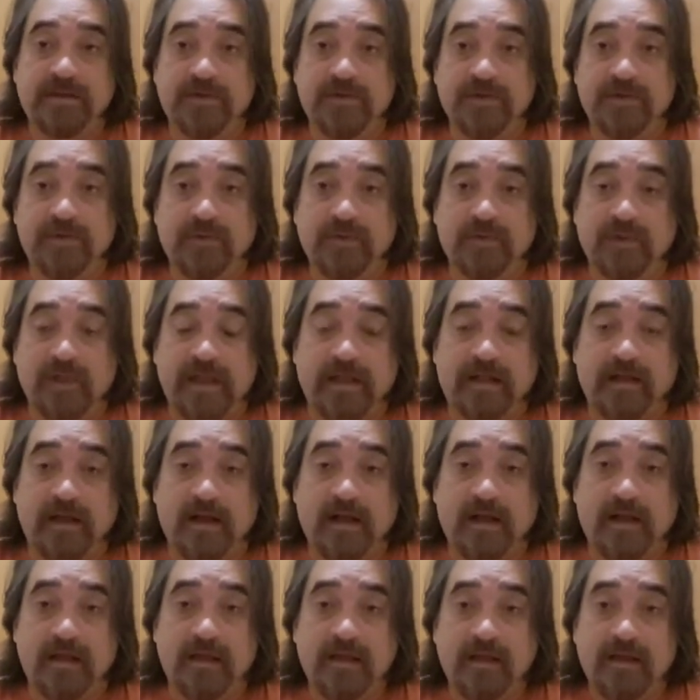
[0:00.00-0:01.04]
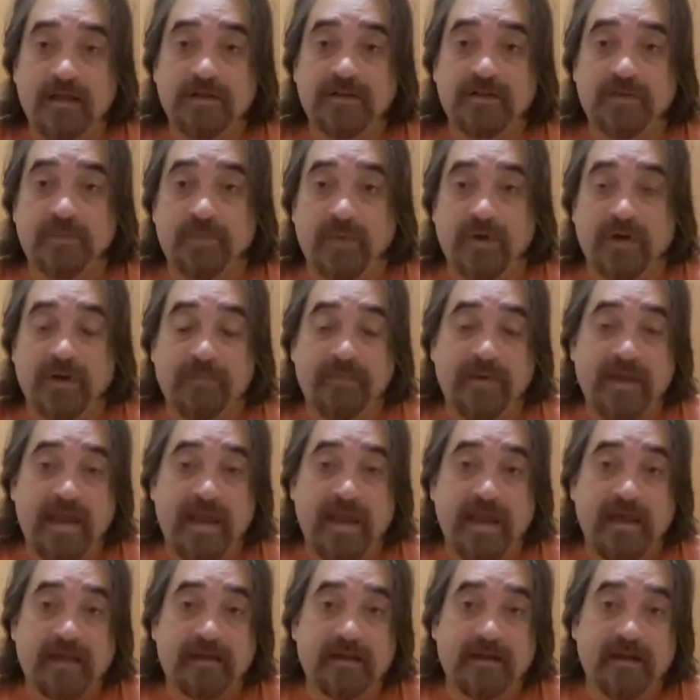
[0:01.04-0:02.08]
to like a spring
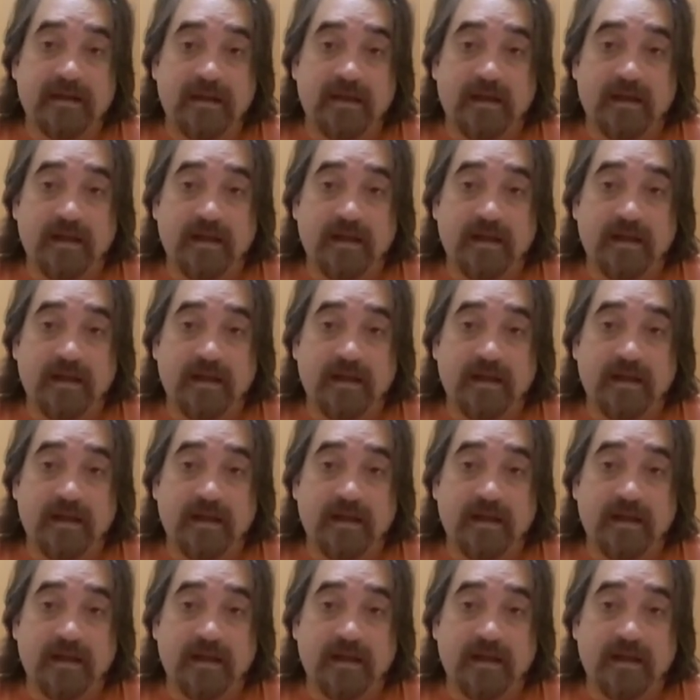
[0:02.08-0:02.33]
pack